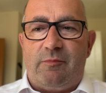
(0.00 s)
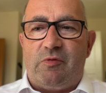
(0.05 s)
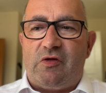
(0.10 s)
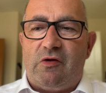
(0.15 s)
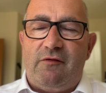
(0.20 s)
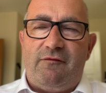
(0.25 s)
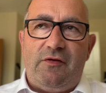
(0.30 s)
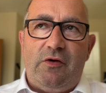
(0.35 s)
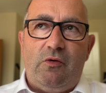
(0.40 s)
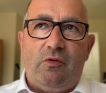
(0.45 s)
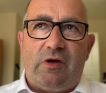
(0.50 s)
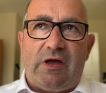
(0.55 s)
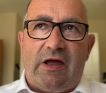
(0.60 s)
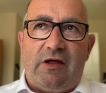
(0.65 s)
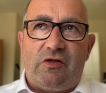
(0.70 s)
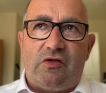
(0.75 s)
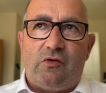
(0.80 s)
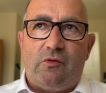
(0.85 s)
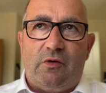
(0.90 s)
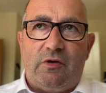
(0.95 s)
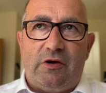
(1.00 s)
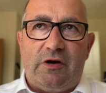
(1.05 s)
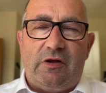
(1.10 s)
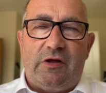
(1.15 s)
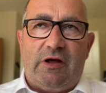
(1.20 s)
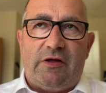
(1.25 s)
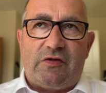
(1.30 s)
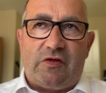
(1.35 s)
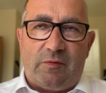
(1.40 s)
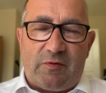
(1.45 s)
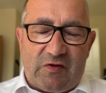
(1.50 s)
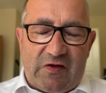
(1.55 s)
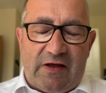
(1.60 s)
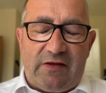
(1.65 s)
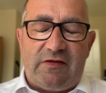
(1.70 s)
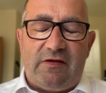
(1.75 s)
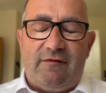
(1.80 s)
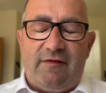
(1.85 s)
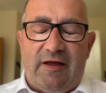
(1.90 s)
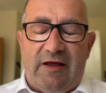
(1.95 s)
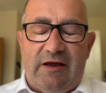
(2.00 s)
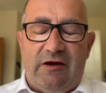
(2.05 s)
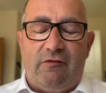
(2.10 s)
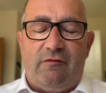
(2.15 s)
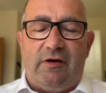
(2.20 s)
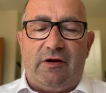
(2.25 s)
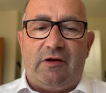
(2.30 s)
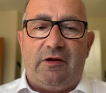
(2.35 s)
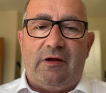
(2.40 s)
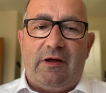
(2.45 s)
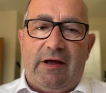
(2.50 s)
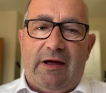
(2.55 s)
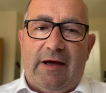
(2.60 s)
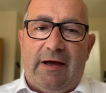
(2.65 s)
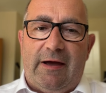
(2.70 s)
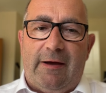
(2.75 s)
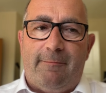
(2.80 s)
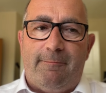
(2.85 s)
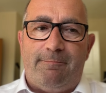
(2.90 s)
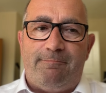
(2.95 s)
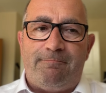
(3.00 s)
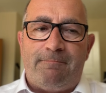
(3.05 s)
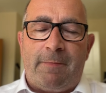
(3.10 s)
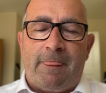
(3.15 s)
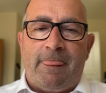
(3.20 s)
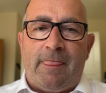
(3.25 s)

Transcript: So if you get to a substantive hearing on